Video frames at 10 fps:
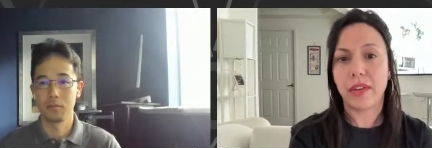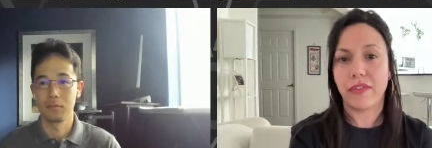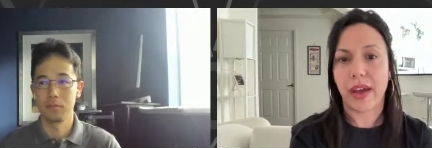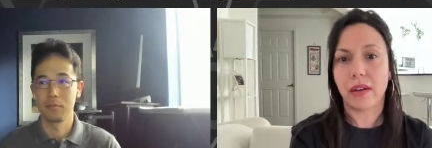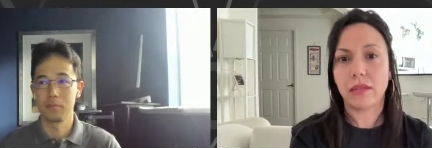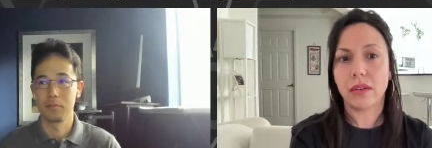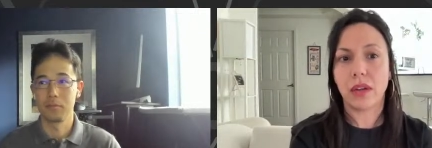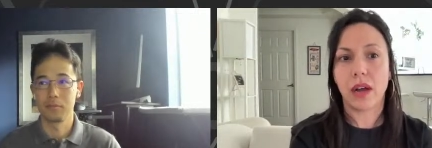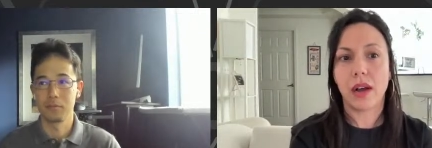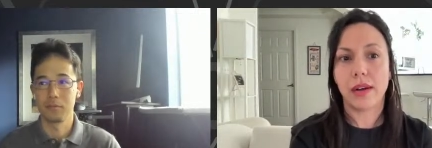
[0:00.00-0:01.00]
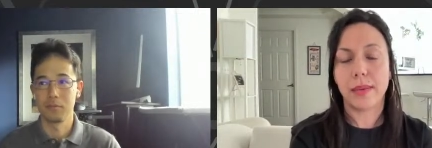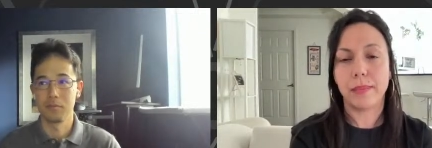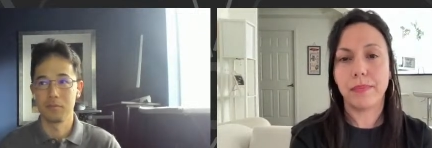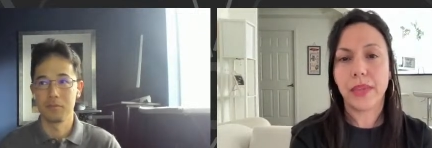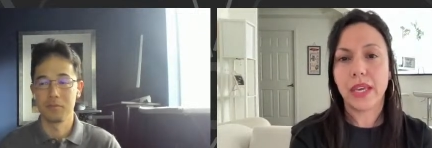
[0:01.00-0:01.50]
Speaker 1: be found
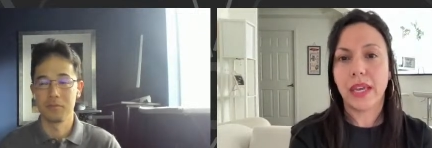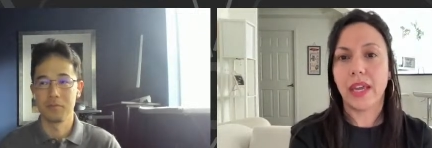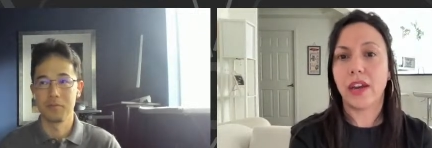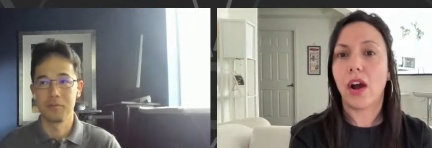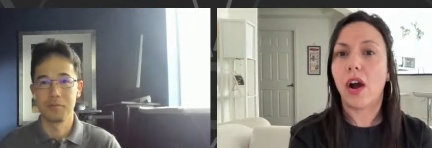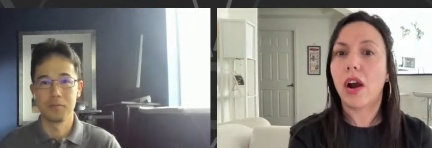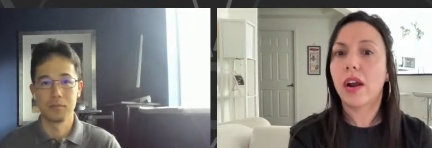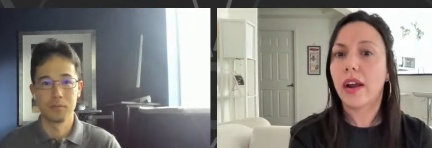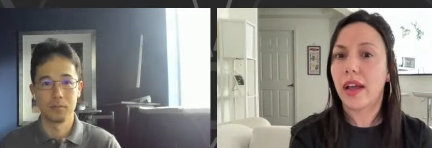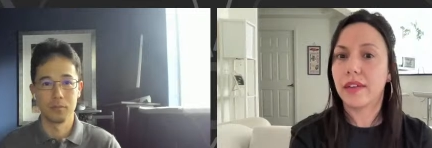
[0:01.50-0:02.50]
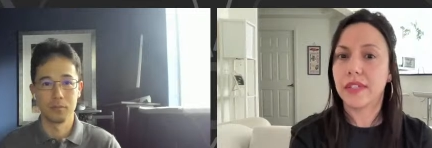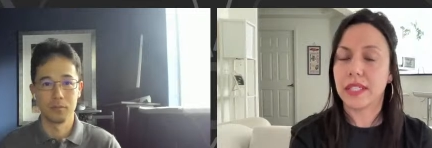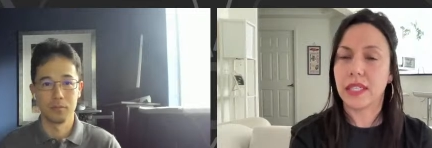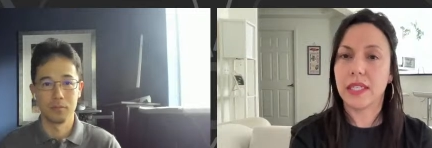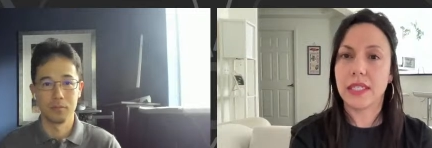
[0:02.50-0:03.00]
in
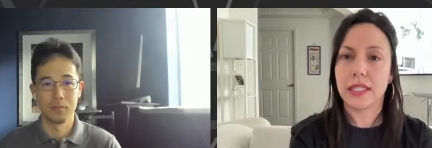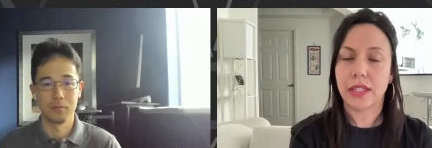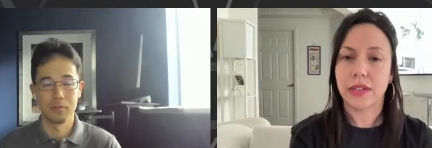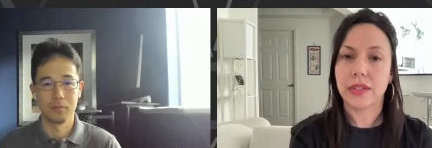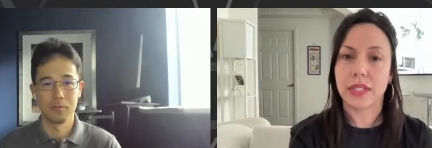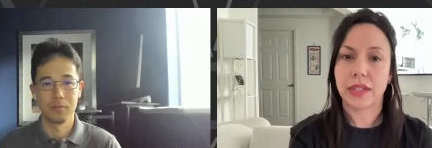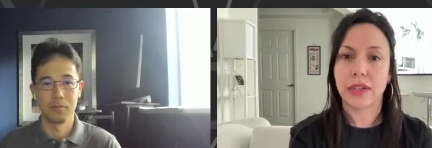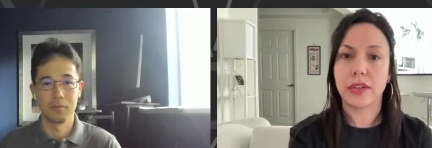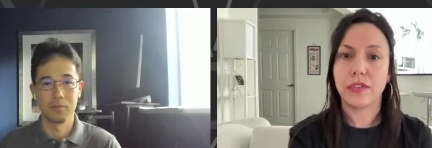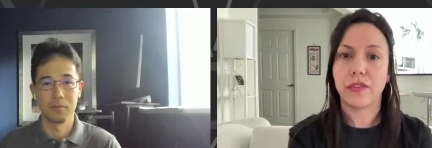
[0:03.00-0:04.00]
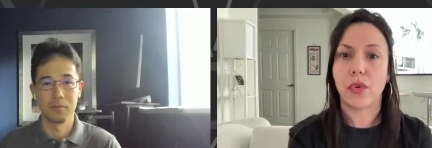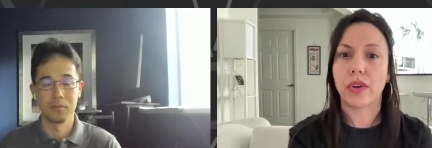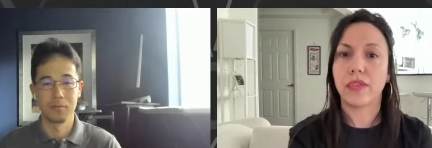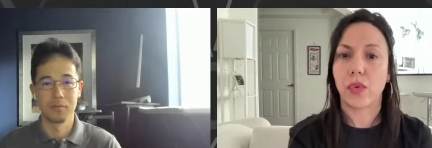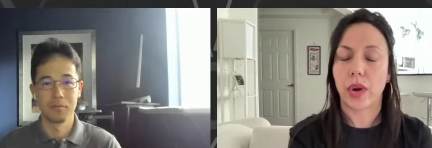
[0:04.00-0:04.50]
RFC
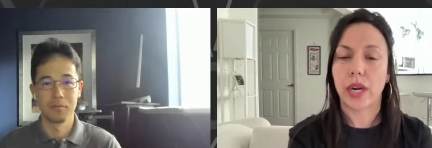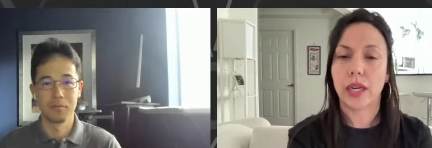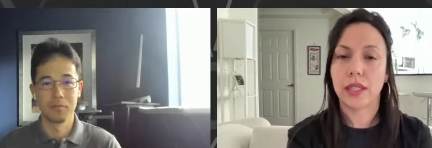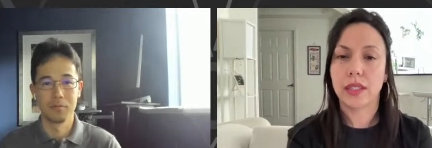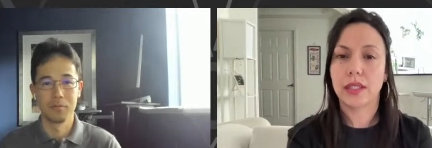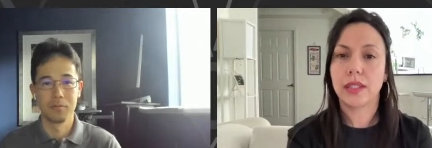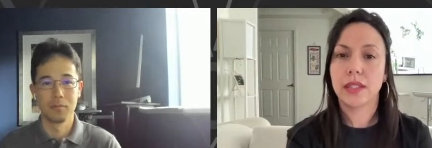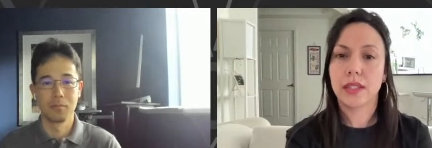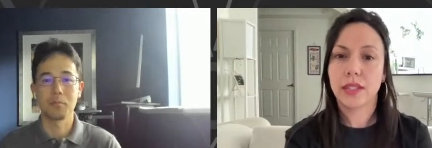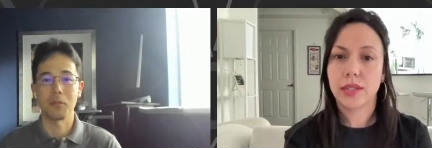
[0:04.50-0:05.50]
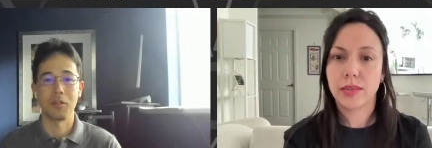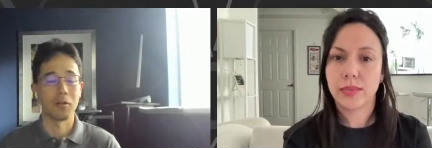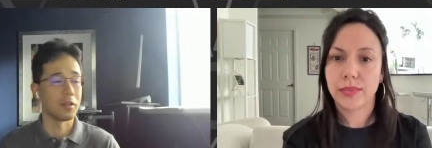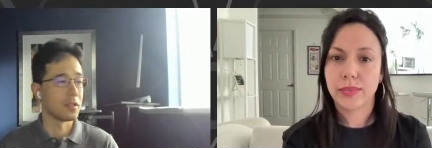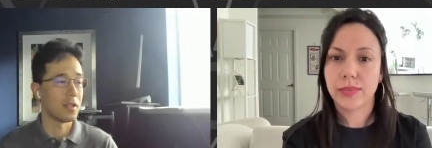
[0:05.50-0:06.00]
0044.
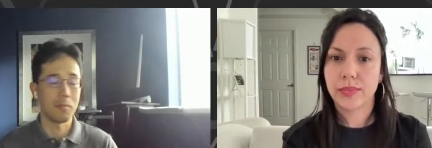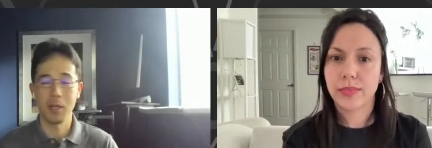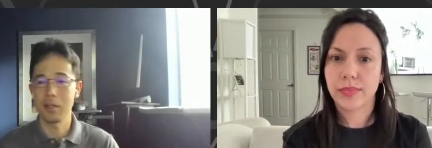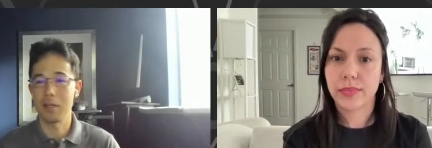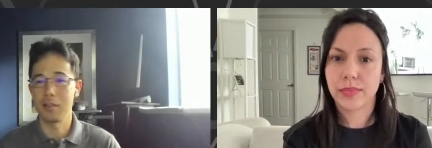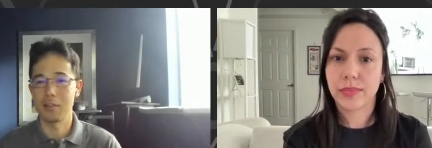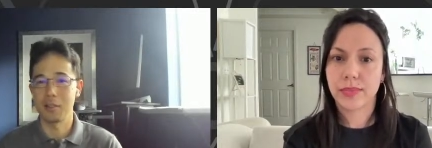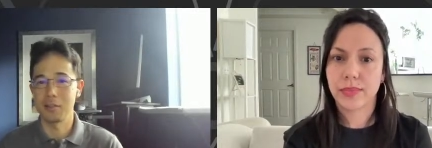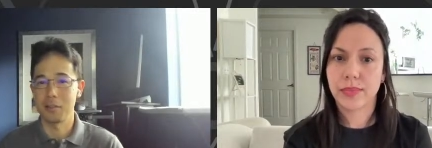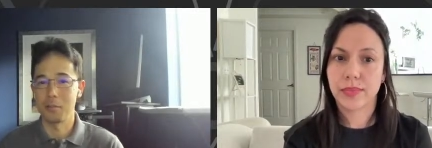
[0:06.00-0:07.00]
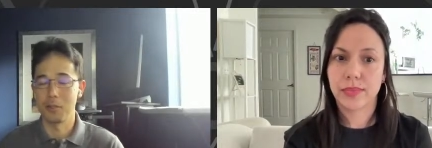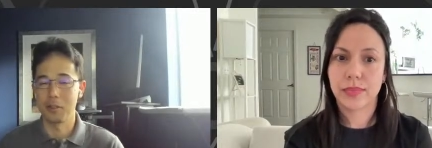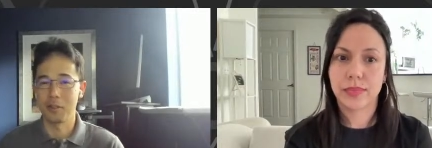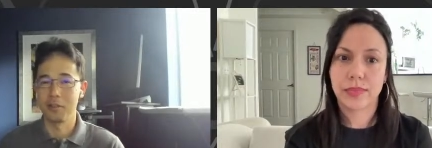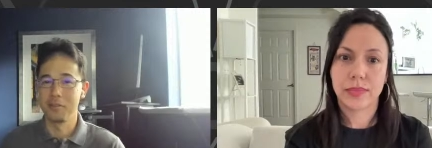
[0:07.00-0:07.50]
Speaker 2: All right, did that make any sense to you,
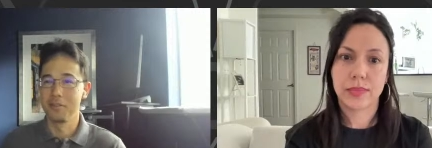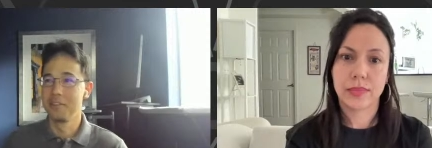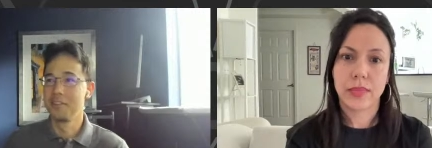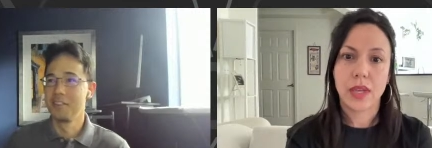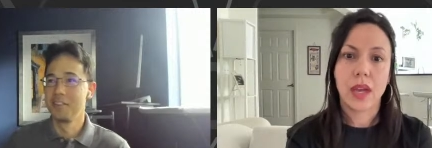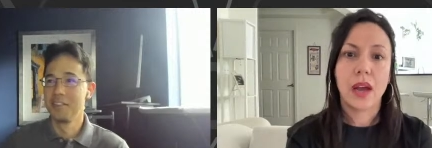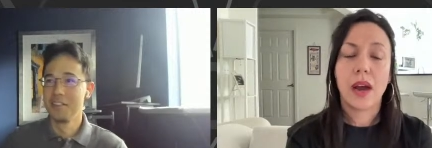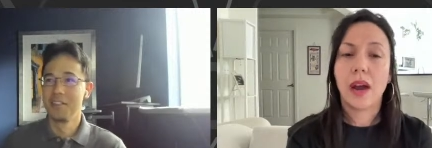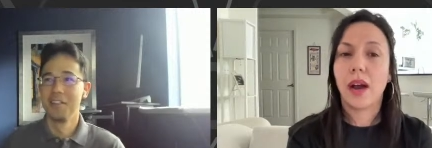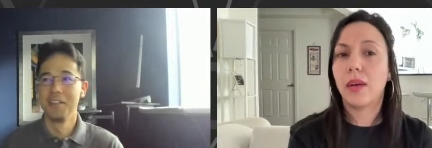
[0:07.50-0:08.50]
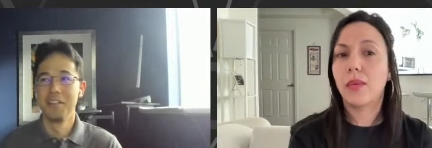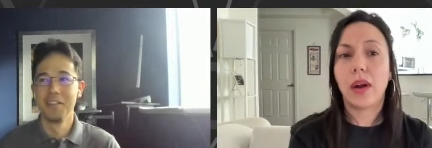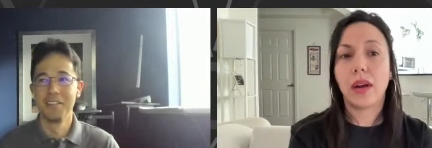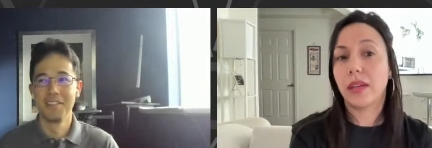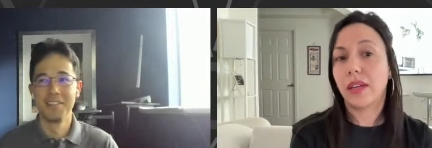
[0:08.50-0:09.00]
Monica?
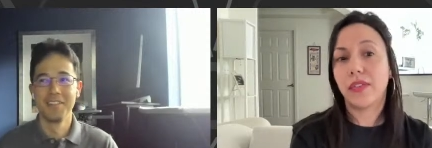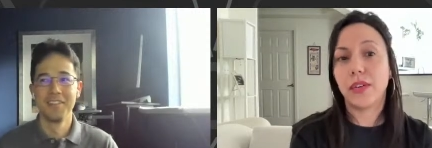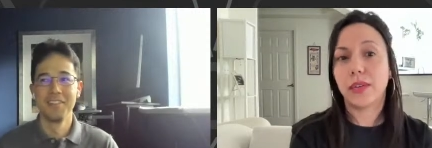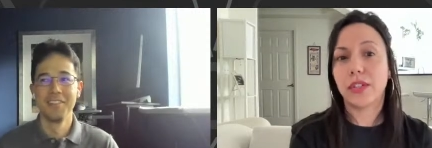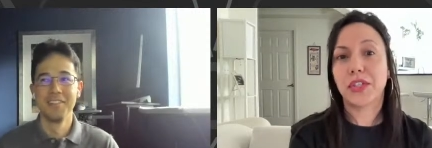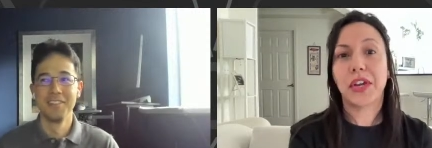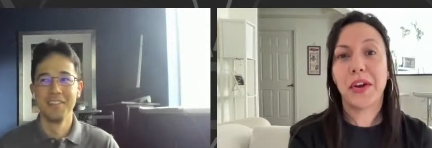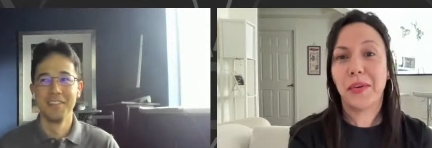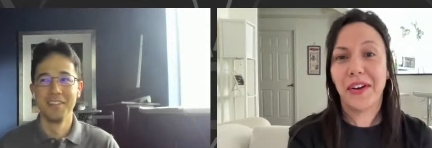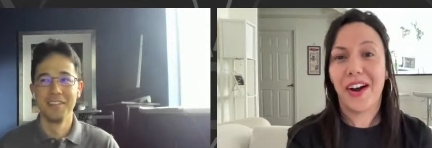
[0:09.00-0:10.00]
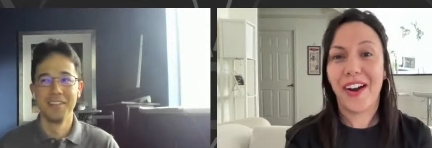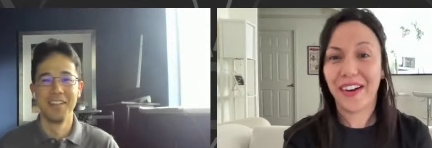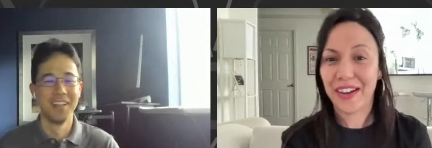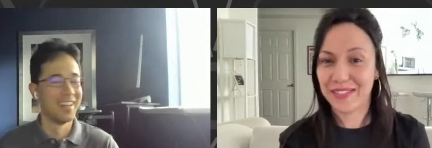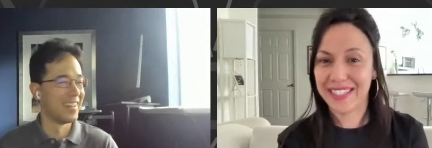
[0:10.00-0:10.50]
Speaker 1: If you could share what
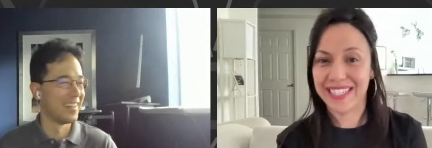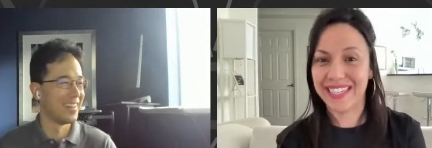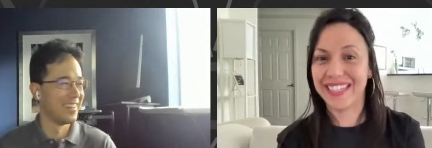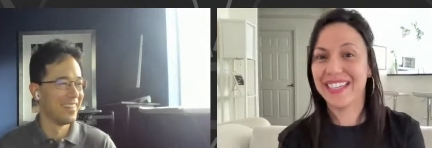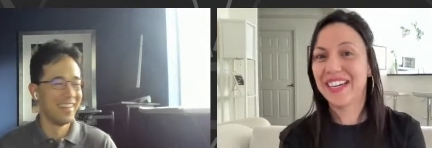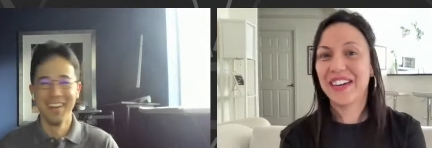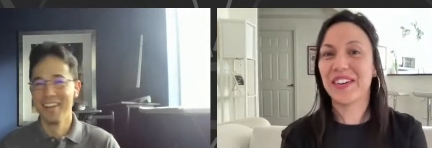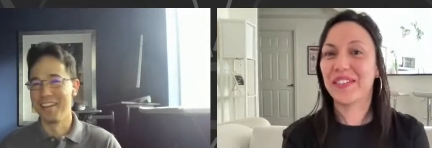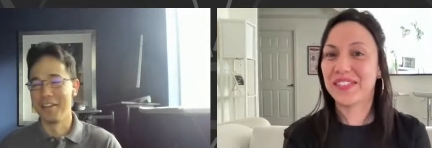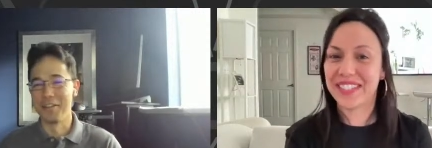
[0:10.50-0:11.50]
RFC
Speaker 2: Yeah,